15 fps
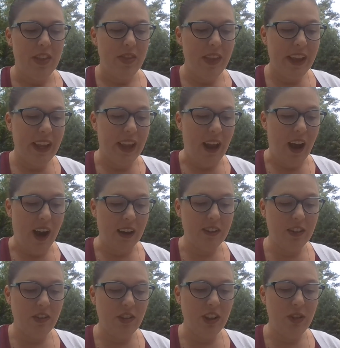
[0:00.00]
They get
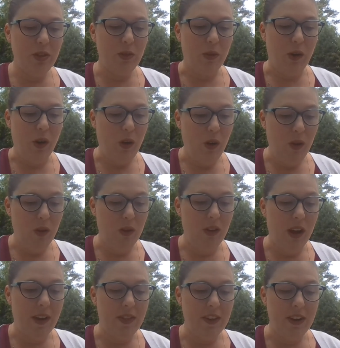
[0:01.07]
oxygen through a hole
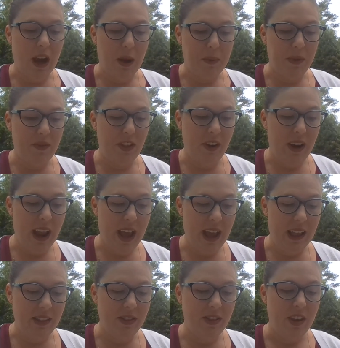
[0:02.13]
on the top of their
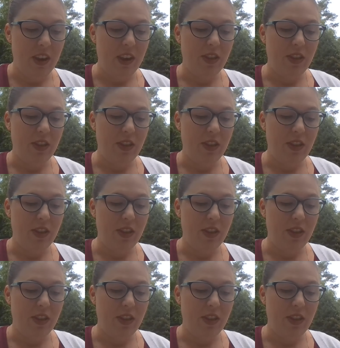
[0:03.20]
heads.